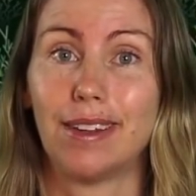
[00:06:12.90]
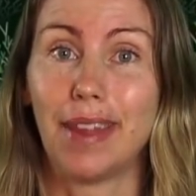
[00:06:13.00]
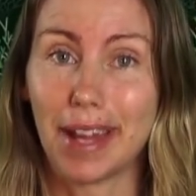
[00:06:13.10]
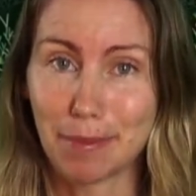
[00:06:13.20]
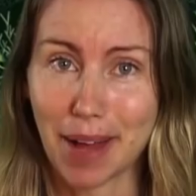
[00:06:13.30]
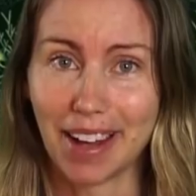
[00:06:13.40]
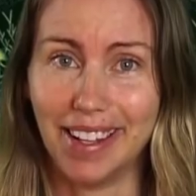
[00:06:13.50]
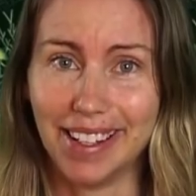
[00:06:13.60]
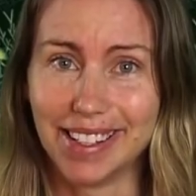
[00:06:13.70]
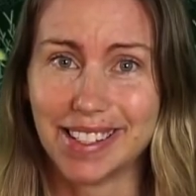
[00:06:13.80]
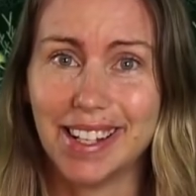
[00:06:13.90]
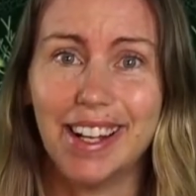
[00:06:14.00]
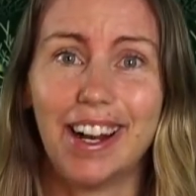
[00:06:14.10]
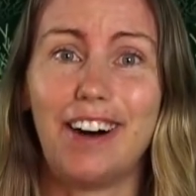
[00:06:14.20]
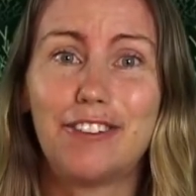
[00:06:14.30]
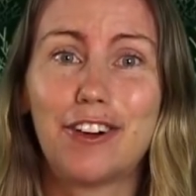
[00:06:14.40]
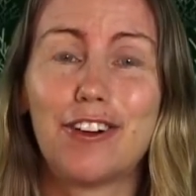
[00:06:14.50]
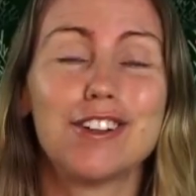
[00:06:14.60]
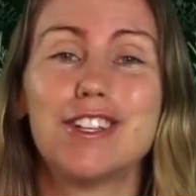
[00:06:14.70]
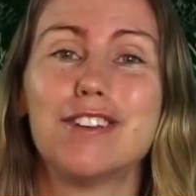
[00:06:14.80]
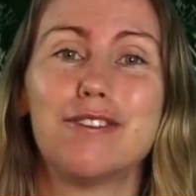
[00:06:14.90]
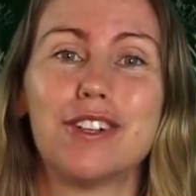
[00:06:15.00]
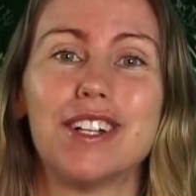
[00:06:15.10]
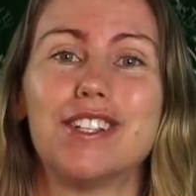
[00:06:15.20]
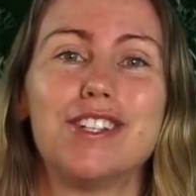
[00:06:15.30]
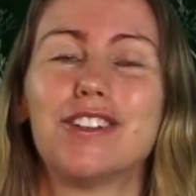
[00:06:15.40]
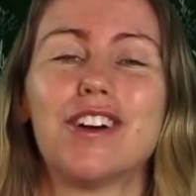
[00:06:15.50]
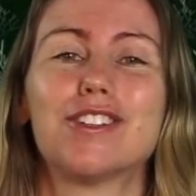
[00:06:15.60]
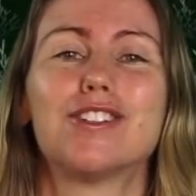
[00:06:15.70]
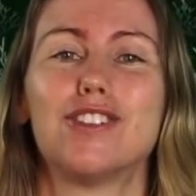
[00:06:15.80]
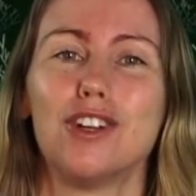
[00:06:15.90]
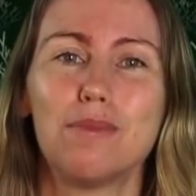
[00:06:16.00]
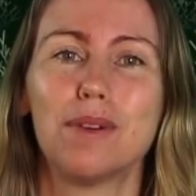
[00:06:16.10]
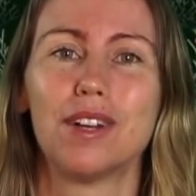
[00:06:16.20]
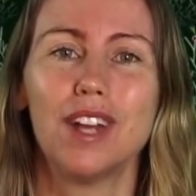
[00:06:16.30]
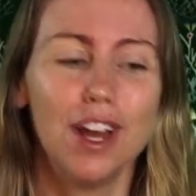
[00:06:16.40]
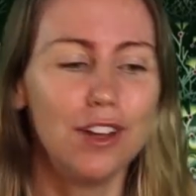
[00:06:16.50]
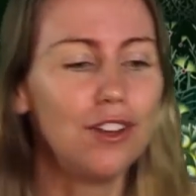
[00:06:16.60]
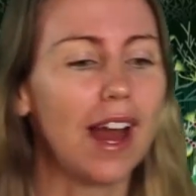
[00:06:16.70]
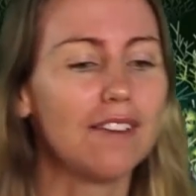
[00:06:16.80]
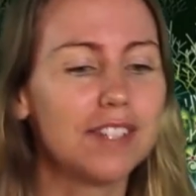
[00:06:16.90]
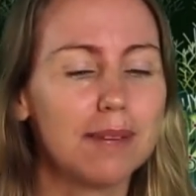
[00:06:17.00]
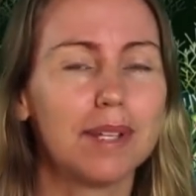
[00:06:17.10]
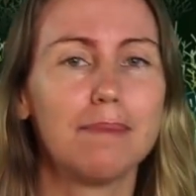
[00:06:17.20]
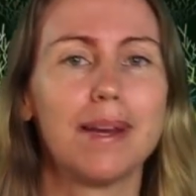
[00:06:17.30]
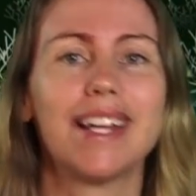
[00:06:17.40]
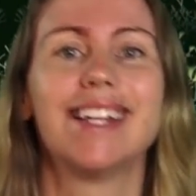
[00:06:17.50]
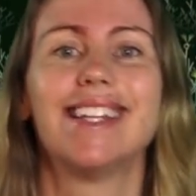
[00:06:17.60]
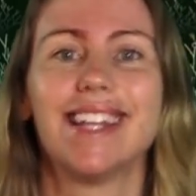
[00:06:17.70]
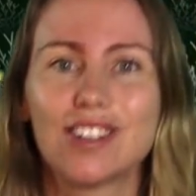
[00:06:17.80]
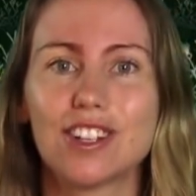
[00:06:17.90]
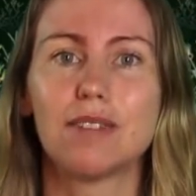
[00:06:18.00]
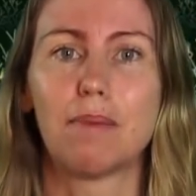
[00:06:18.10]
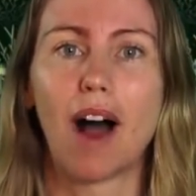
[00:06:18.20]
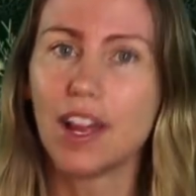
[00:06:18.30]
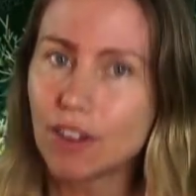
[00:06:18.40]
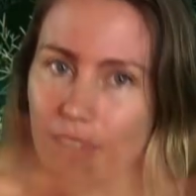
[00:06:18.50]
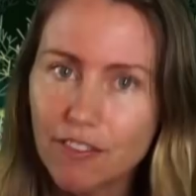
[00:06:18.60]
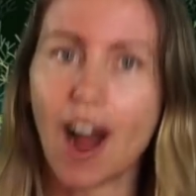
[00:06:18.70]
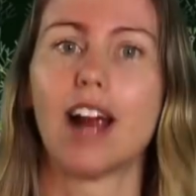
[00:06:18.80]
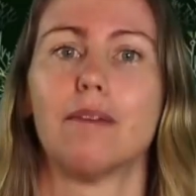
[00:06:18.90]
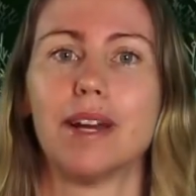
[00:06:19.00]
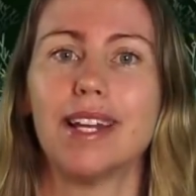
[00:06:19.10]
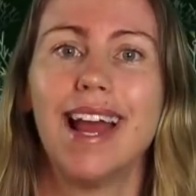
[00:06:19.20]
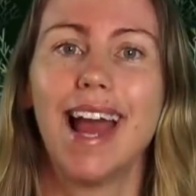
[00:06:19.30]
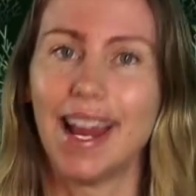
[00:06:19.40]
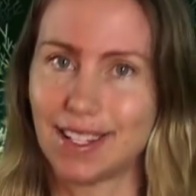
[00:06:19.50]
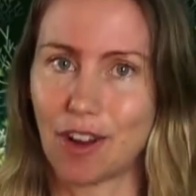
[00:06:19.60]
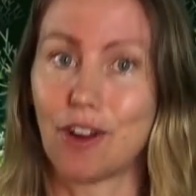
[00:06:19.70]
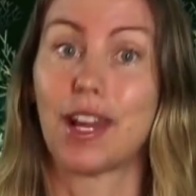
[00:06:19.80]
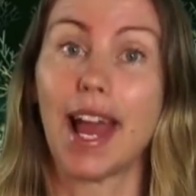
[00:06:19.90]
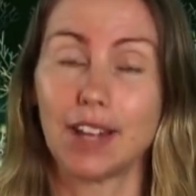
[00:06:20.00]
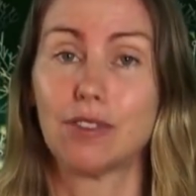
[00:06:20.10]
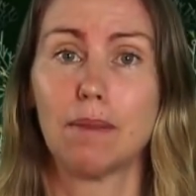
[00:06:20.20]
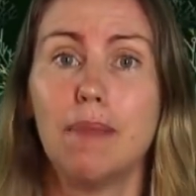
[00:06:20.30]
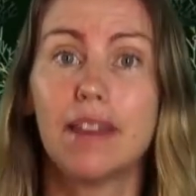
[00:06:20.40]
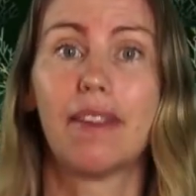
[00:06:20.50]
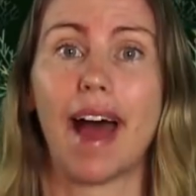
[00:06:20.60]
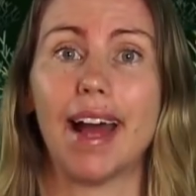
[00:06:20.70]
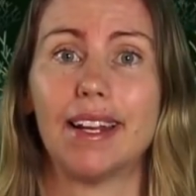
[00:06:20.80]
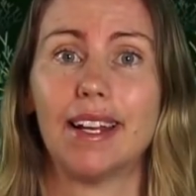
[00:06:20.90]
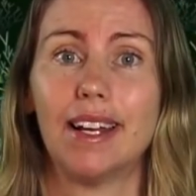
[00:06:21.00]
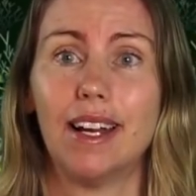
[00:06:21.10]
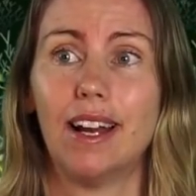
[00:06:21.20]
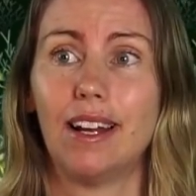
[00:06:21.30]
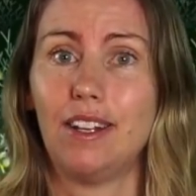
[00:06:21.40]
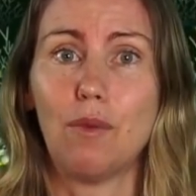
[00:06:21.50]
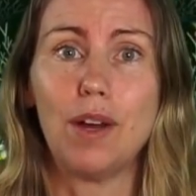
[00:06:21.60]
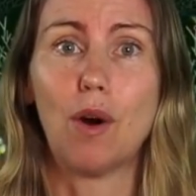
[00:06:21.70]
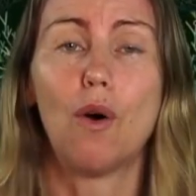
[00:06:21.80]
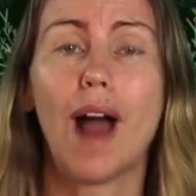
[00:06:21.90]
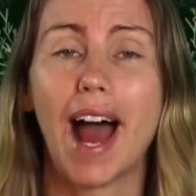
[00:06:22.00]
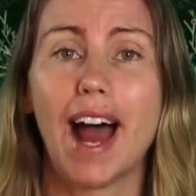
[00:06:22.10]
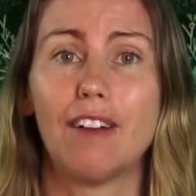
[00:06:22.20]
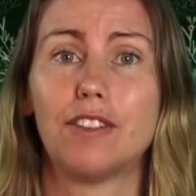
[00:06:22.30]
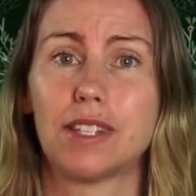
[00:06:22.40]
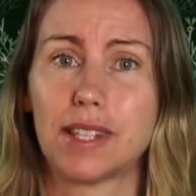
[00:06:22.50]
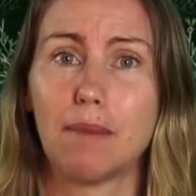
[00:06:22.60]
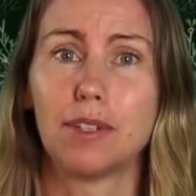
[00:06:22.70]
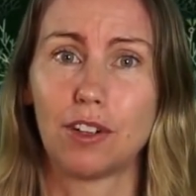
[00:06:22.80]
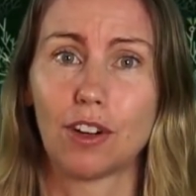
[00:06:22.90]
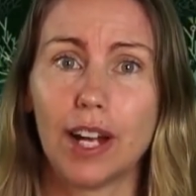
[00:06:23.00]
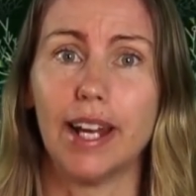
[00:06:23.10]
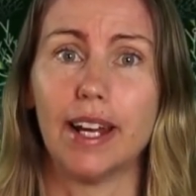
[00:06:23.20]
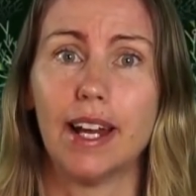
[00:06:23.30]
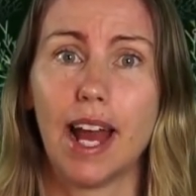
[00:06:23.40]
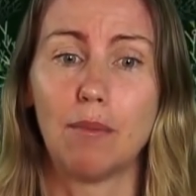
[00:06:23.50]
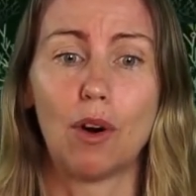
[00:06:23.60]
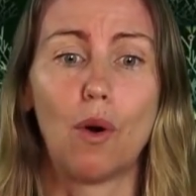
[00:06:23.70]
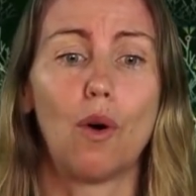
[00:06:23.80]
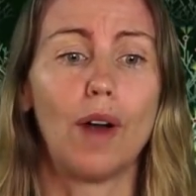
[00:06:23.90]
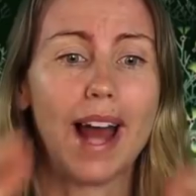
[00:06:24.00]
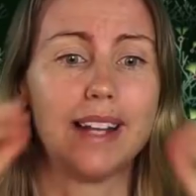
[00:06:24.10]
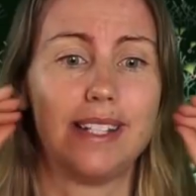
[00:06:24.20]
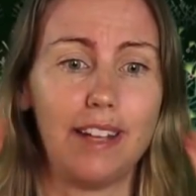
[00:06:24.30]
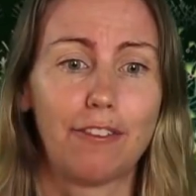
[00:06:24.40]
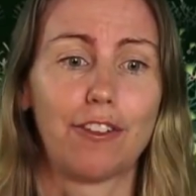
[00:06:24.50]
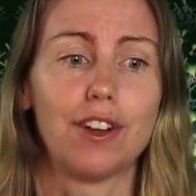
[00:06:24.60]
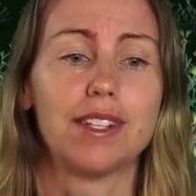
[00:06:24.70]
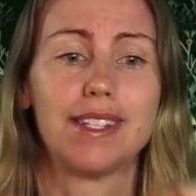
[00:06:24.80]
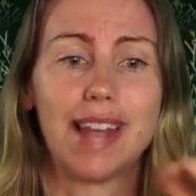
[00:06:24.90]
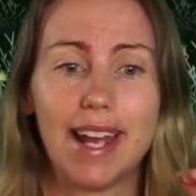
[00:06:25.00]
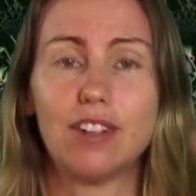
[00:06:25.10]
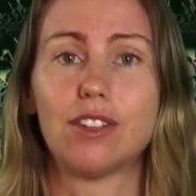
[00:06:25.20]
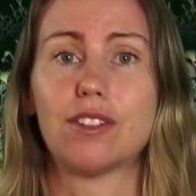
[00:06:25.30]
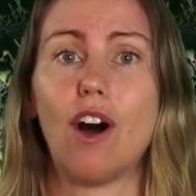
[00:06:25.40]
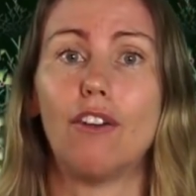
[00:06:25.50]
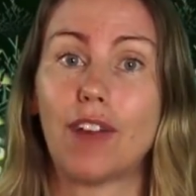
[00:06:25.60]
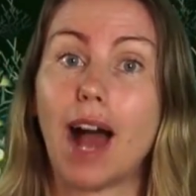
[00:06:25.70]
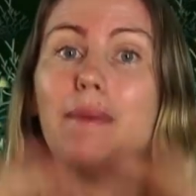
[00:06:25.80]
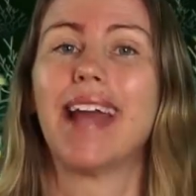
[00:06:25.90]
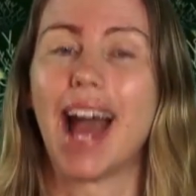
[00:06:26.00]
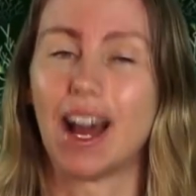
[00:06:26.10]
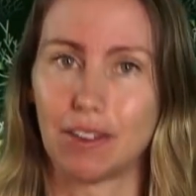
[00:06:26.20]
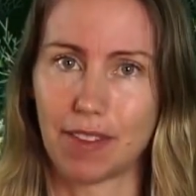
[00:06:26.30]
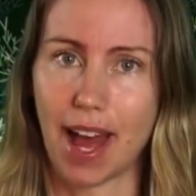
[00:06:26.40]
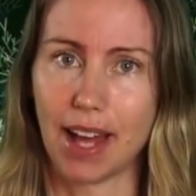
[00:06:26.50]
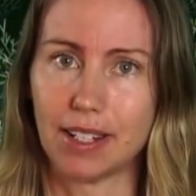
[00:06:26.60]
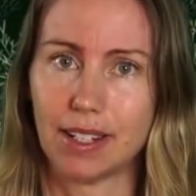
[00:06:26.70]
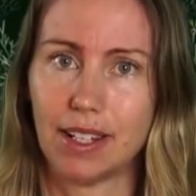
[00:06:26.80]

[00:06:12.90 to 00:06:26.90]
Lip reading: Think about it. Of course you wouldn't. You're not stupid. You have simply been conditioned by your environment, and it's okay to admit that. We all have to some degree, and we're all at different stages of coming out of that.